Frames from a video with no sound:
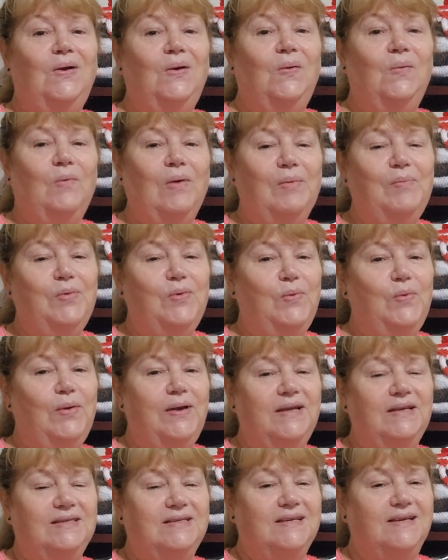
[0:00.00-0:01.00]
One more
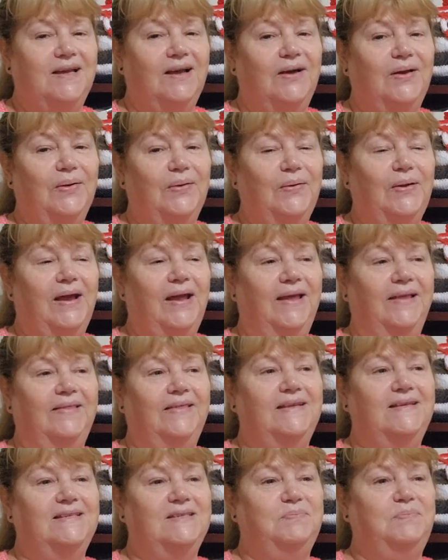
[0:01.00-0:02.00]
week to go
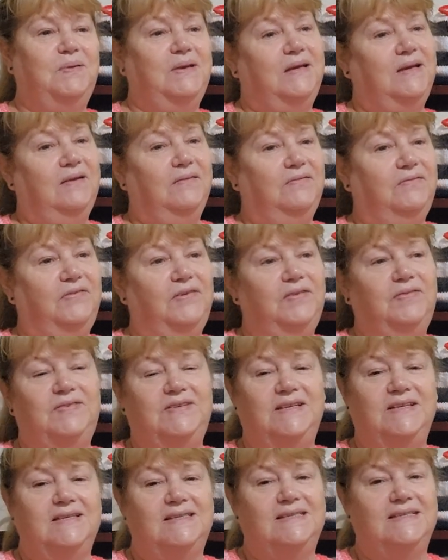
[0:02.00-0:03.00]
and this big
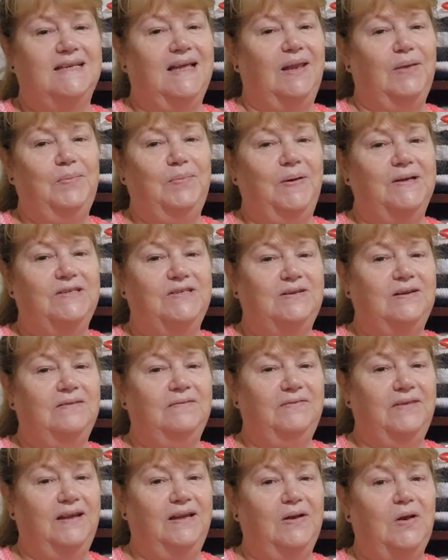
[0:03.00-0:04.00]
50th celebration
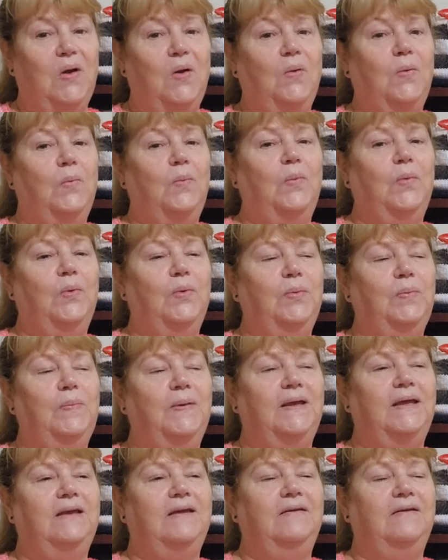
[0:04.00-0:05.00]
event will
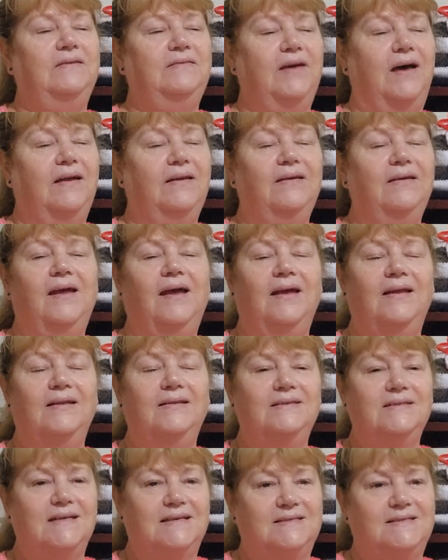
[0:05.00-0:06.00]
be done
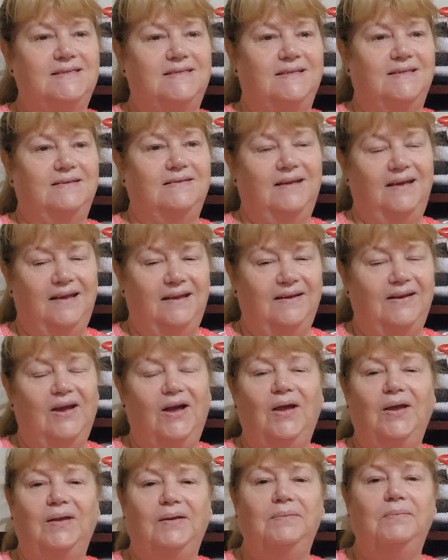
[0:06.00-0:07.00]
and dusted, and
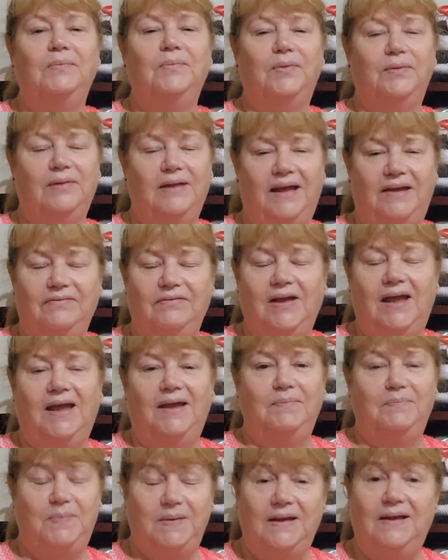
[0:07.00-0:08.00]
I will have
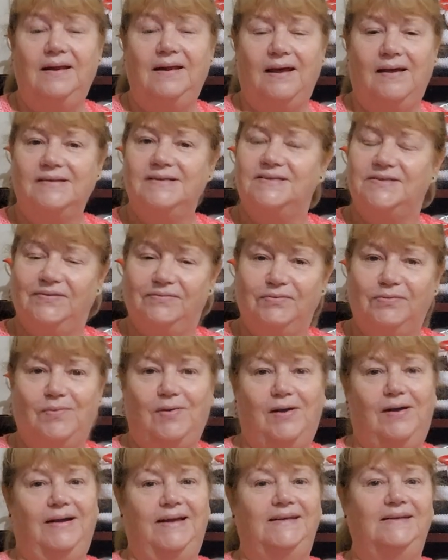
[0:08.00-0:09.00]
a big glass of
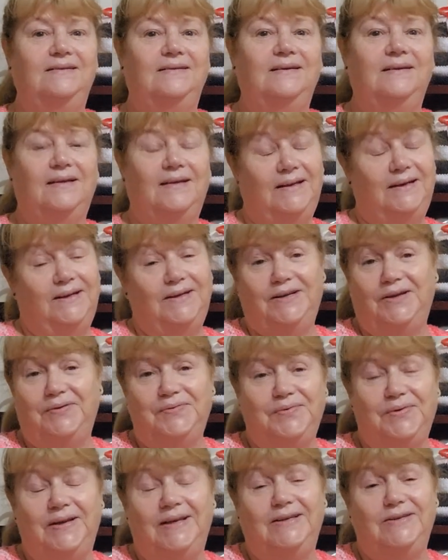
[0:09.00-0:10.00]
wine, and I don't
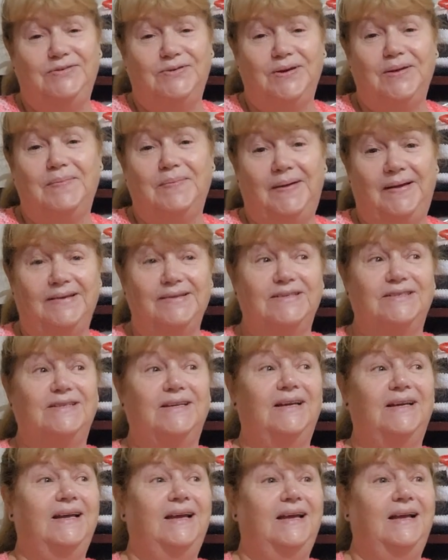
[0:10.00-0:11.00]
really drink much
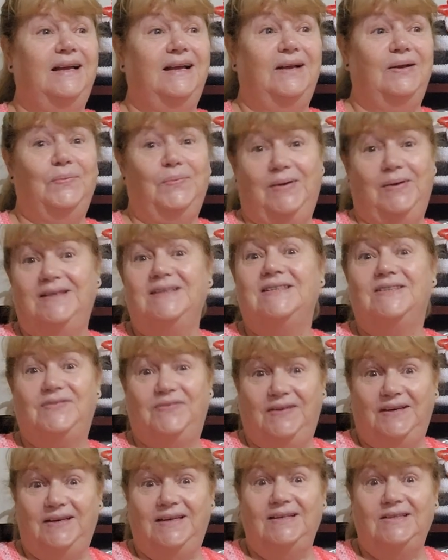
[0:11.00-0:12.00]
when it's
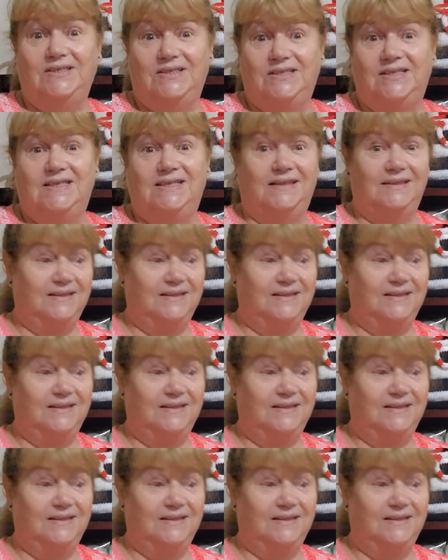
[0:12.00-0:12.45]
finished.